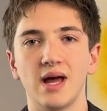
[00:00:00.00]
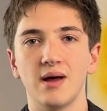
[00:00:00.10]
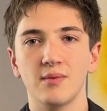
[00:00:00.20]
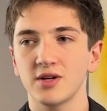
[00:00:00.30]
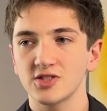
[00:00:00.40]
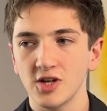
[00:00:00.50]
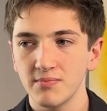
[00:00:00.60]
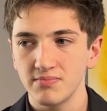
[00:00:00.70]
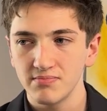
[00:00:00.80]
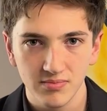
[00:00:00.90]
I'm gonna
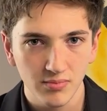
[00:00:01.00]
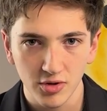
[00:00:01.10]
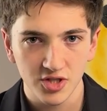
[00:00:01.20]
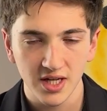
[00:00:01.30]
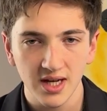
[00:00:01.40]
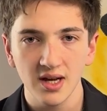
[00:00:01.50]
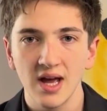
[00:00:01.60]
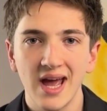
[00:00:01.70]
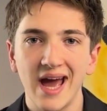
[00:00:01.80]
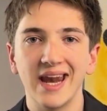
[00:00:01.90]
stop bullshitting
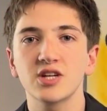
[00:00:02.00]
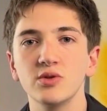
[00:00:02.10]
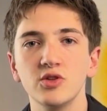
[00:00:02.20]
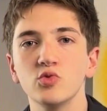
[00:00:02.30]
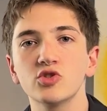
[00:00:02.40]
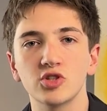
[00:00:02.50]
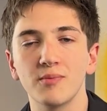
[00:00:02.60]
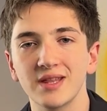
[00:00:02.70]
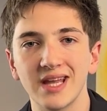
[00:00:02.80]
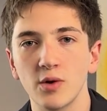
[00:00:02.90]
and actually do
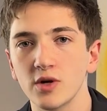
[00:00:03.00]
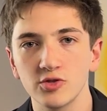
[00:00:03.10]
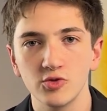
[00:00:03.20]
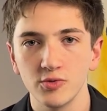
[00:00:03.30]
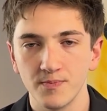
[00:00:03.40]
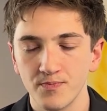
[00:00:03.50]
something that I want to do.